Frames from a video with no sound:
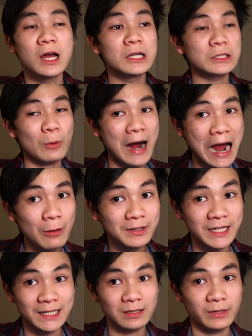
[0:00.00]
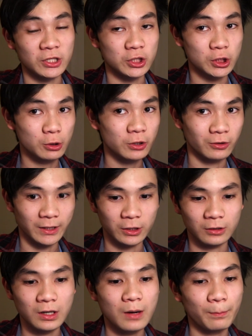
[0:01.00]
So I would take them in junior
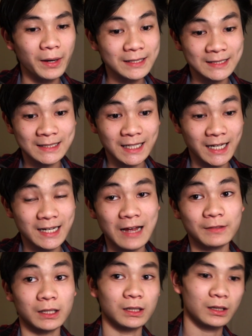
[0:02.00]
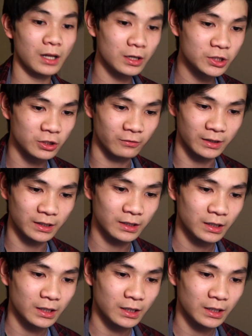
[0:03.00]
year. But since I didn't have the luxury,